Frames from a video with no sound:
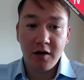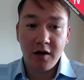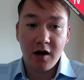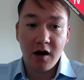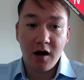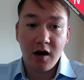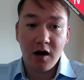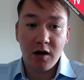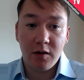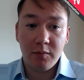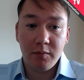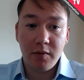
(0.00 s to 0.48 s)

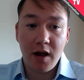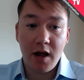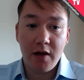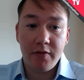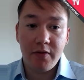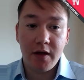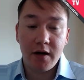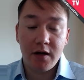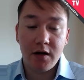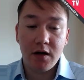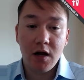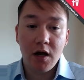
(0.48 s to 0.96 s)
Um,
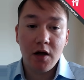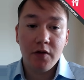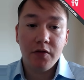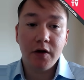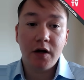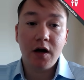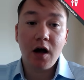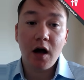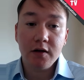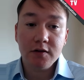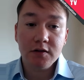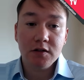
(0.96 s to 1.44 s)
and then
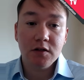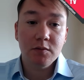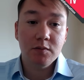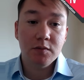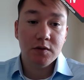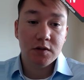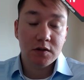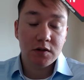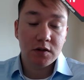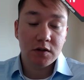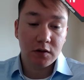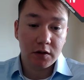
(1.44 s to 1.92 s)
the custom
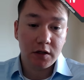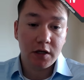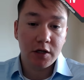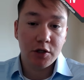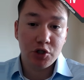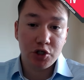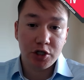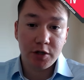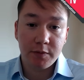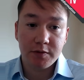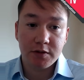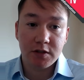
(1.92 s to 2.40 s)

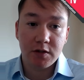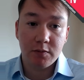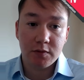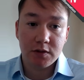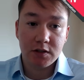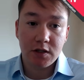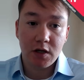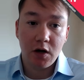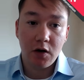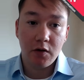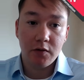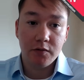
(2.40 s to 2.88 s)
silicon chips
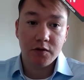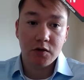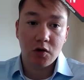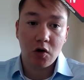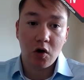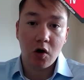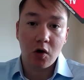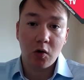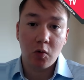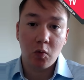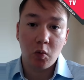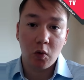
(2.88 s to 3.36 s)
themselves
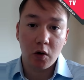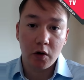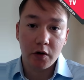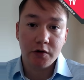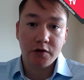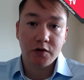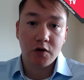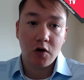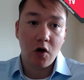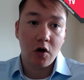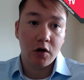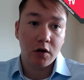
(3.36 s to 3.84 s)
are
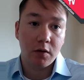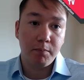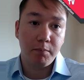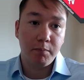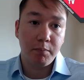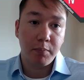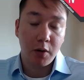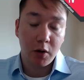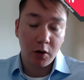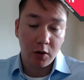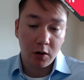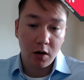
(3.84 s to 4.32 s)
worse on a
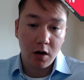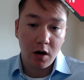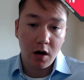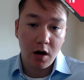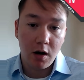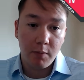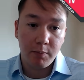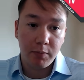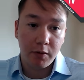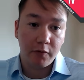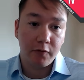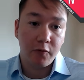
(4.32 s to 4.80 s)
per,
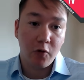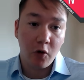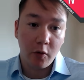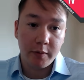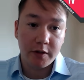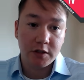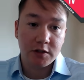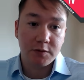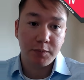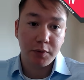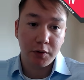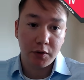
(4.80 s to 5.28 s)
uh,
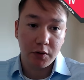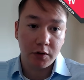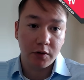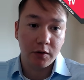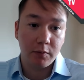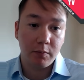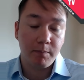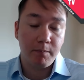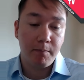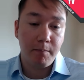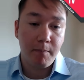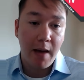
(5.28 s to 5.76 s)
performance
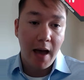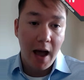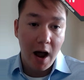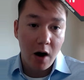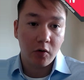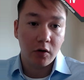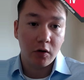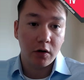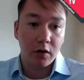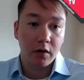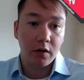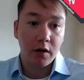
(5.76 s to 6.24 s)
per
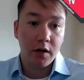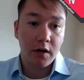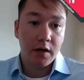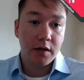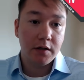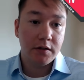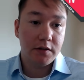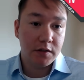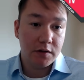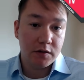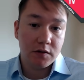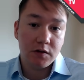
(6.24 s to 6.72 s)
power
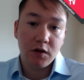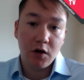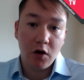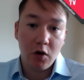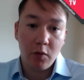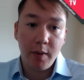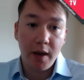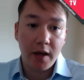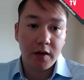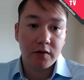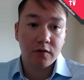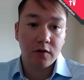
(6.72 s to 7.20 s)
TCO
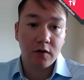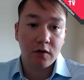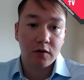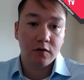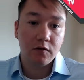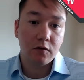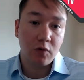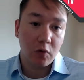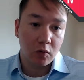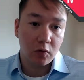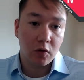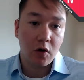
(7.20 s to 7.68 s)

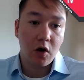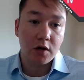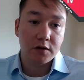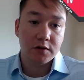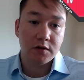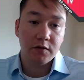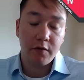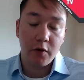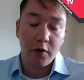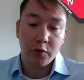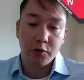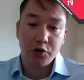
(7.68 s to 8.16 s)
basis, total
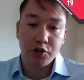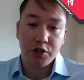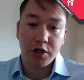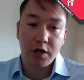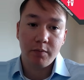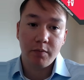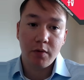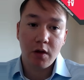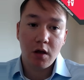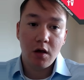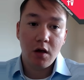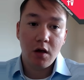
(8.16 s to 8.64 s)
cost of
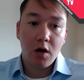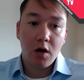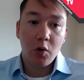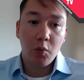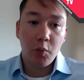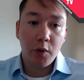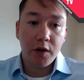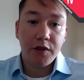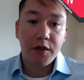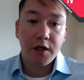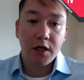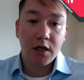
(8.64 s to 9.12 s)
ownership
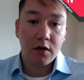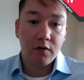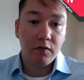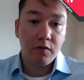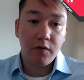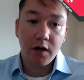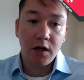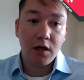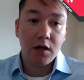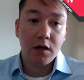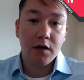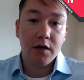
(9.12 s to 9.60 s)
we think
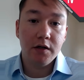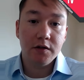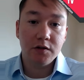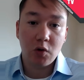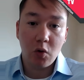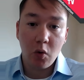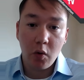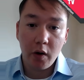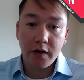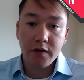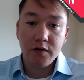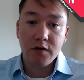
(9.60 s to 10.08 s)
NVIDIA is
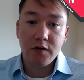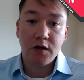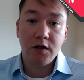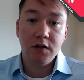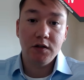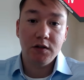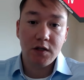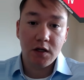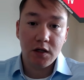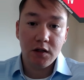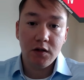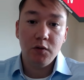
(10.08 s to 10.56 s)
going to
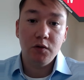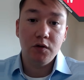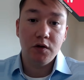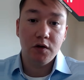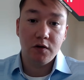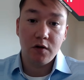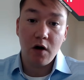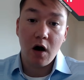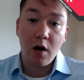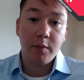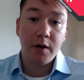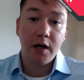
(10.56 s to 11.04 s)
continue to
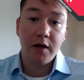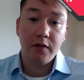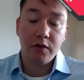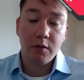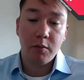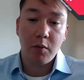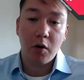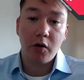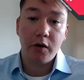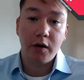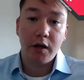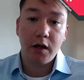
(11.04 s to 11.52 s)
dominate the
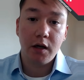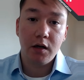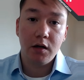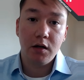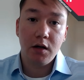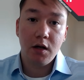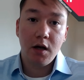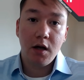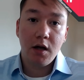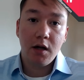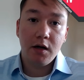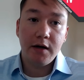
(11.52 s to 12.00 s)
market.
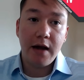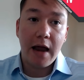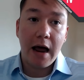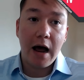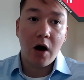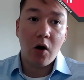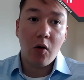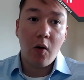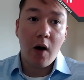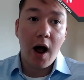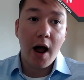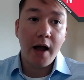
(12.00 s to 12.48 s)

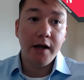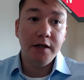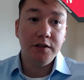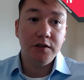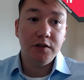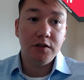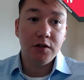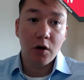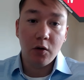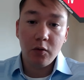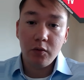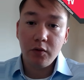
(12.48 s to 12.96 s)
Now, I
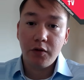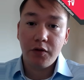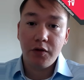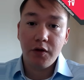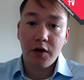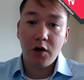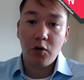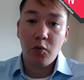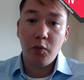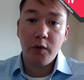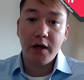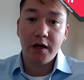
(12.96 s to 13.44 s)
don't
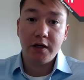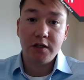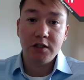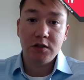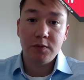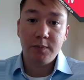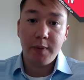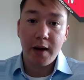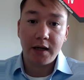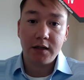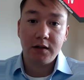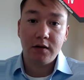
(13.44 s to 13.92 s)
think we
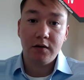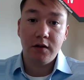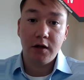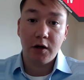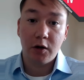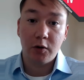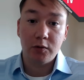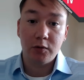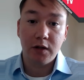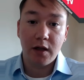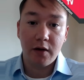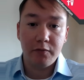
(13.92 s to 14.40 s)
expect
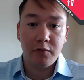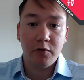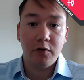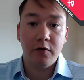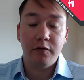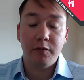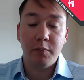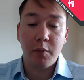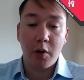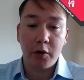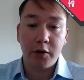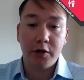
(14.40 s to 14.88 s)
their level
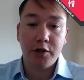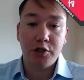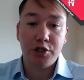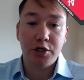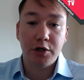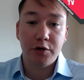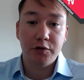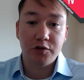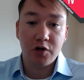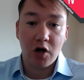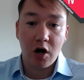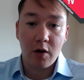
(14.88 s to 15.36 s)
of market
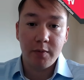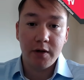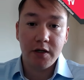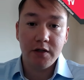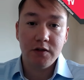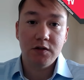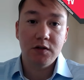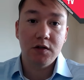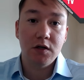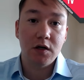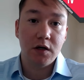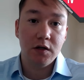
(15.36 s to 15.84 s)
share
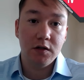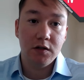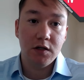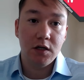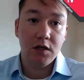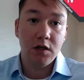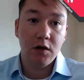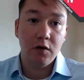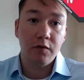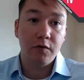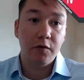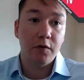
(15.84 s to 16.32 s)
dominance to
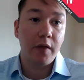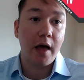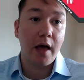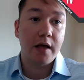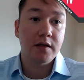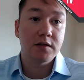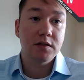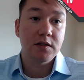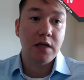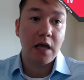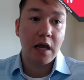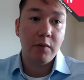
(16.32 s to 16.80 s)
continue for
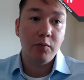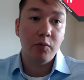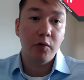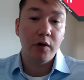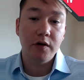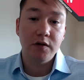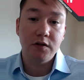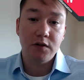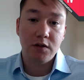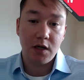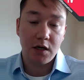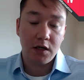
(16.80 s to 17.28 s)
that same
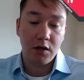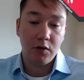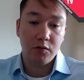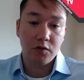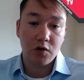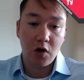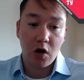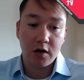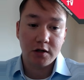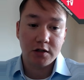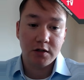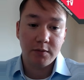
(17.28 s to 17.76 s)
reason that you
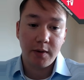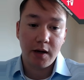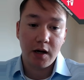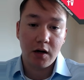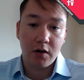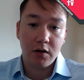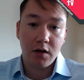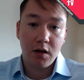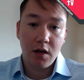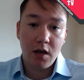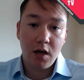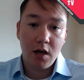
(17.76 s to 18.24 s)
talked about.